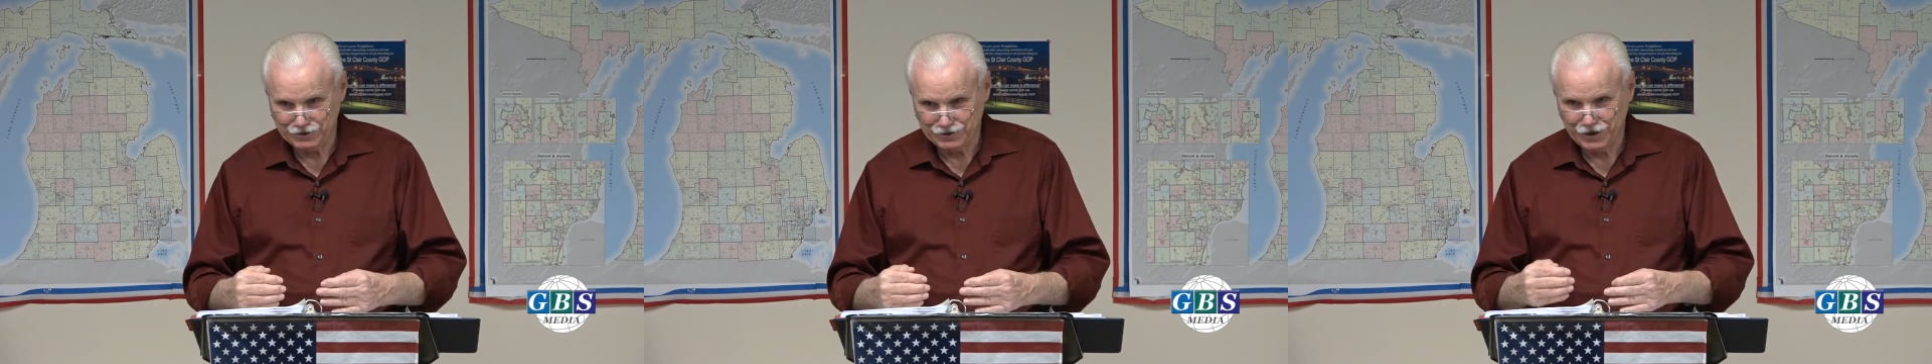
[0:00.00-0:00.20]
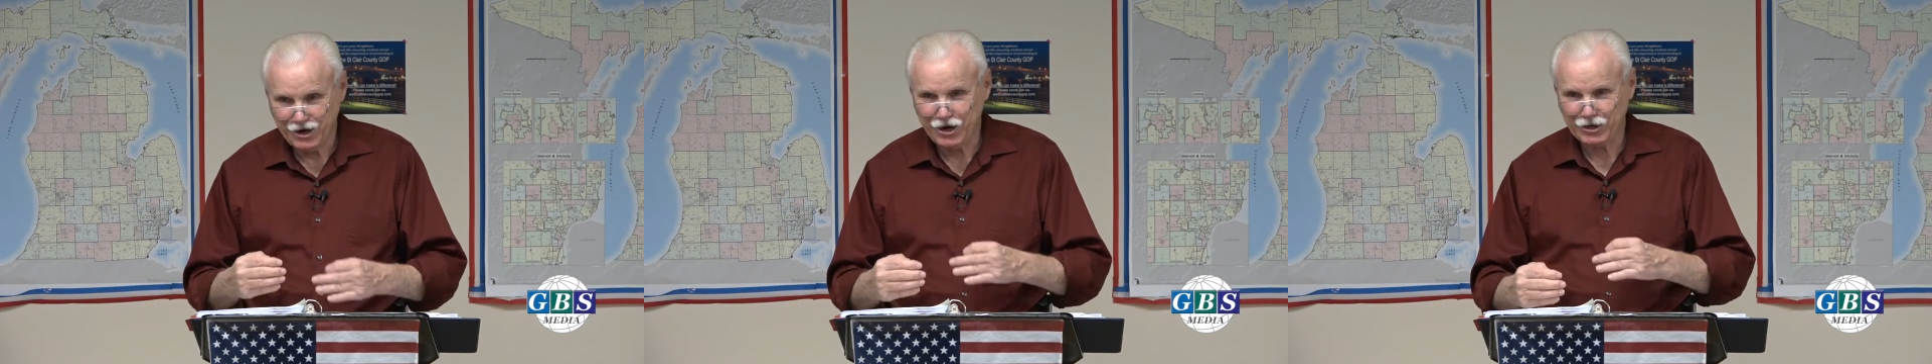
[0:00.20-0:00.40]

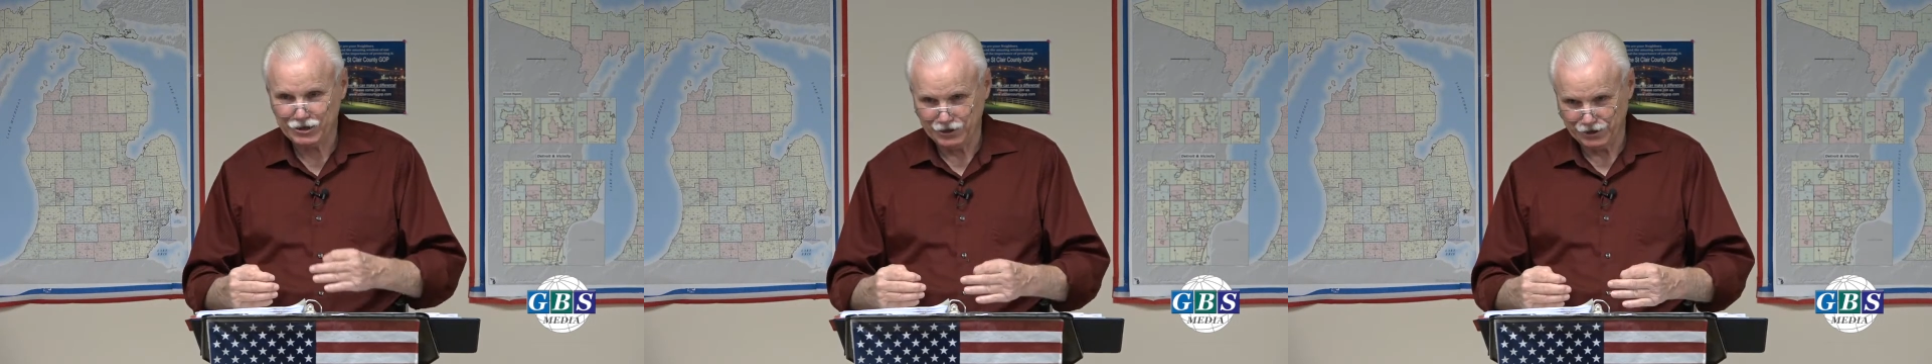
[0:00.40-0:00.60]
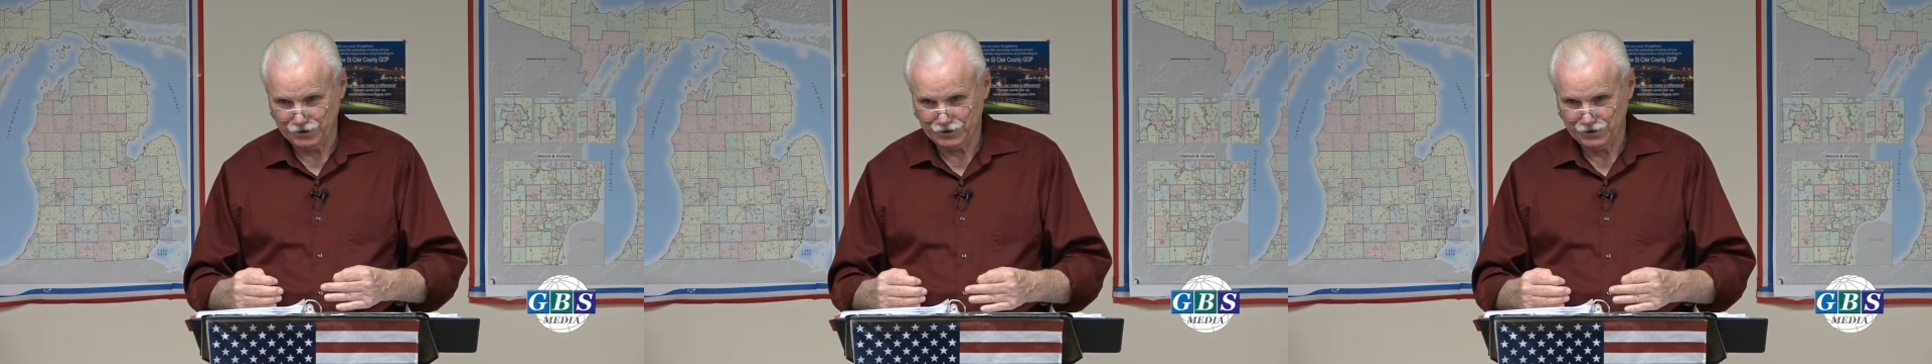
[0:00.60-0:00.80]
hard
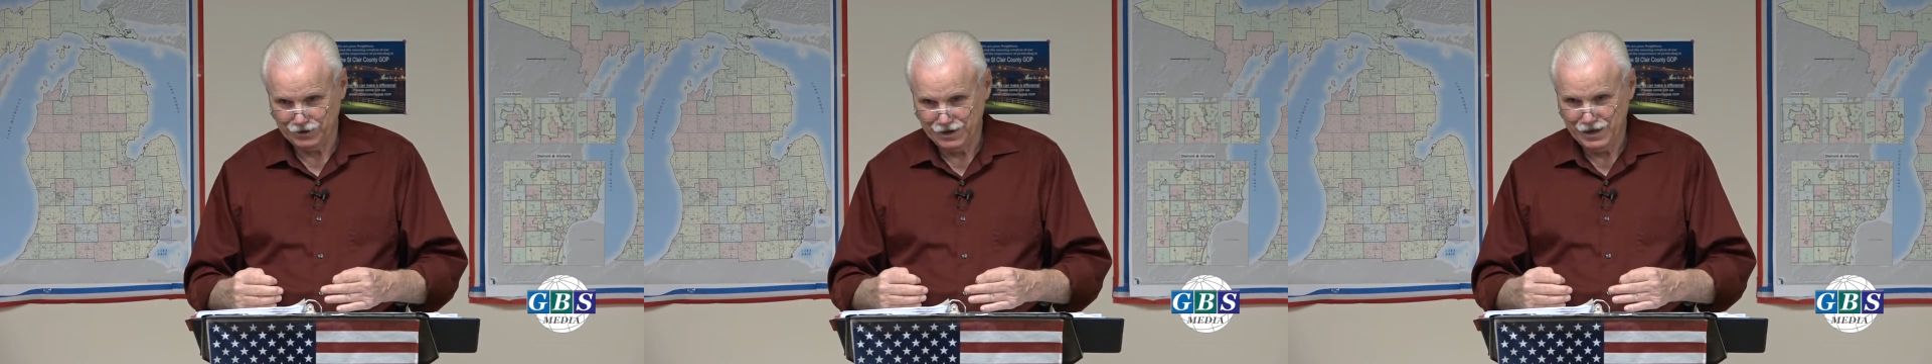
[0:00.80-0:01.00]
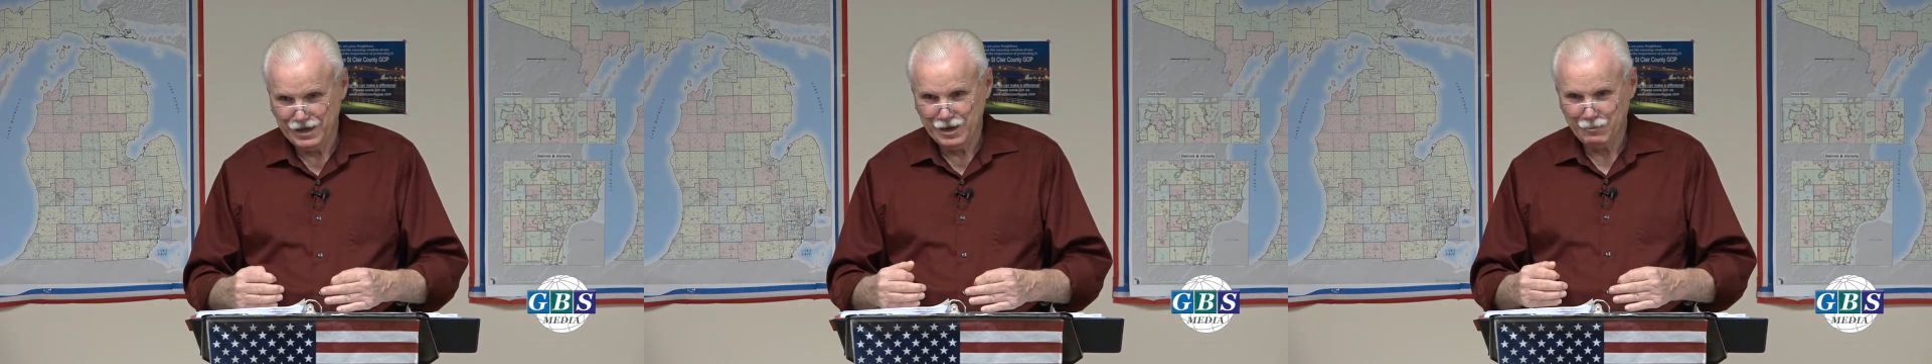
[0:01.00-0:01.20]
liquor
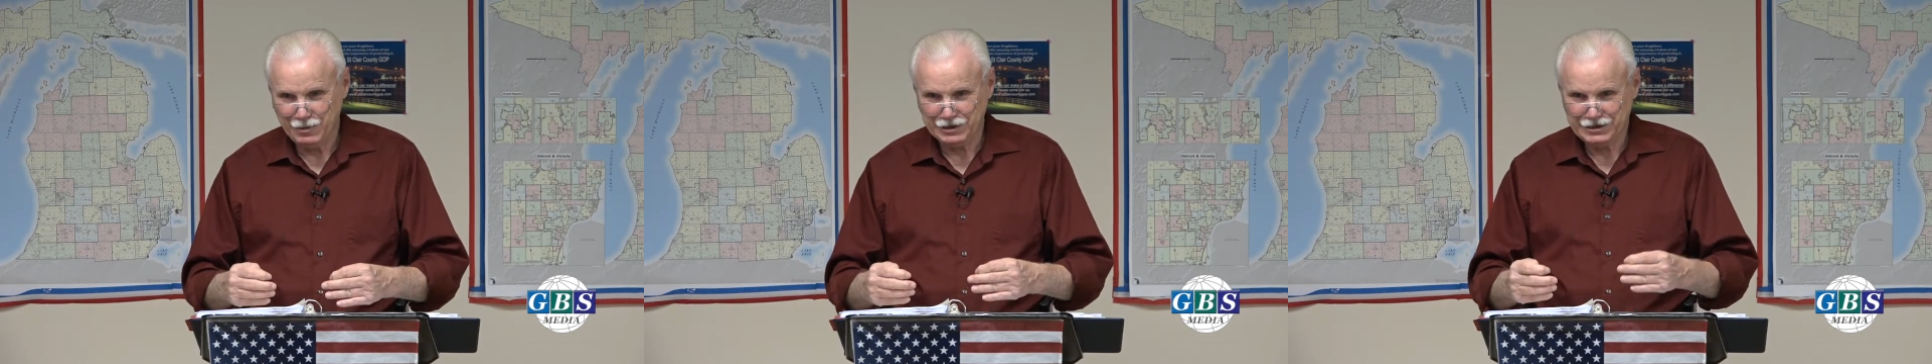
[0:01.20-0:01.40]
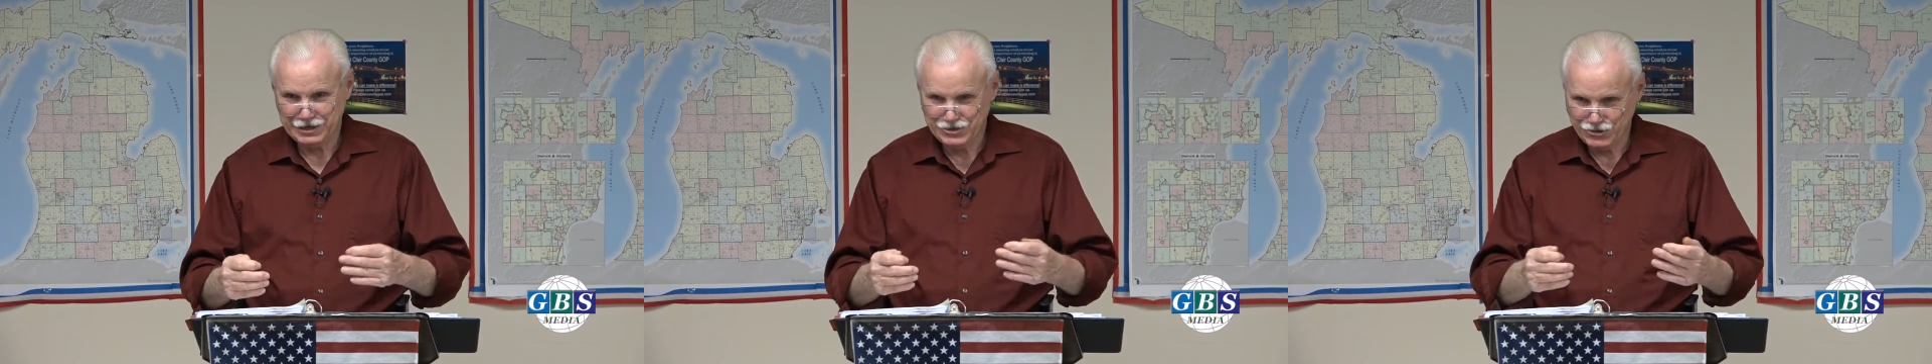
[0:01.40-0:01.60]

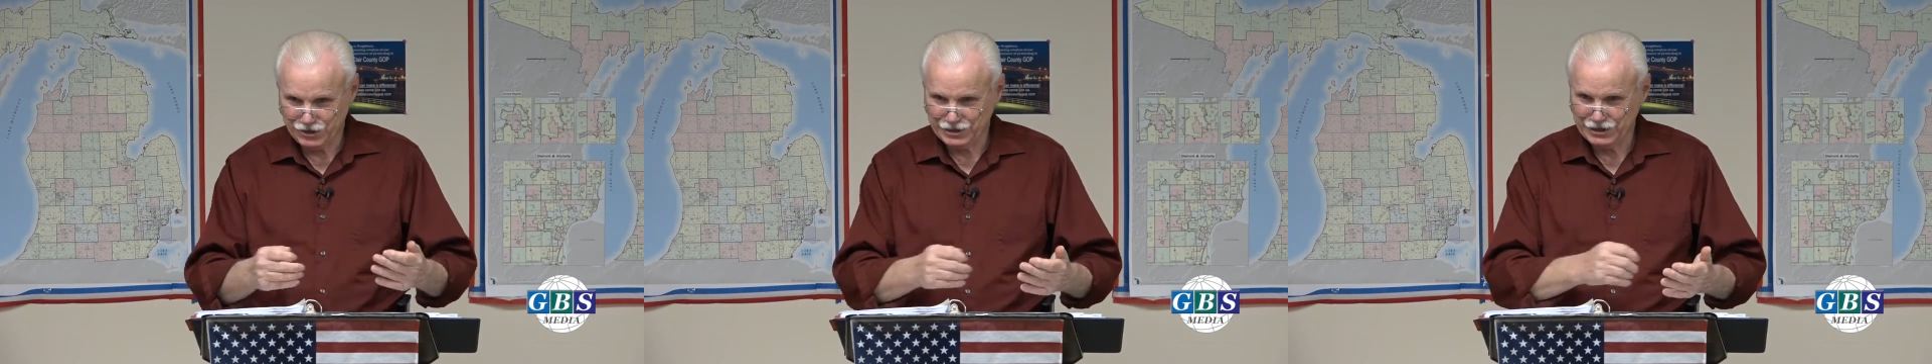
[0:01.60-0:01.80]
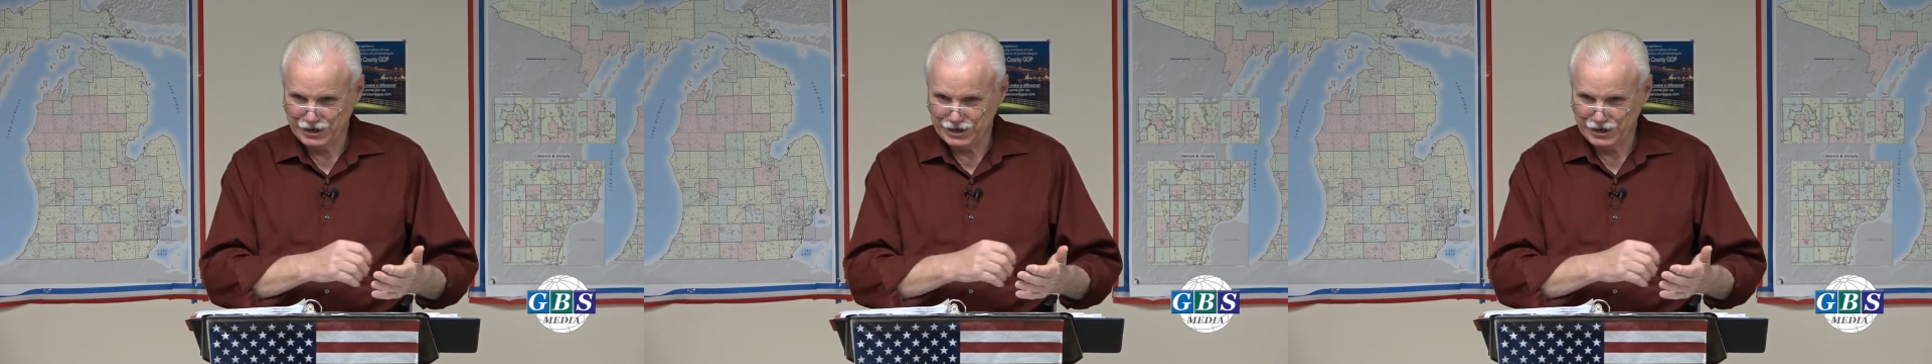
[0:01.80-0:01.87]
but they took it,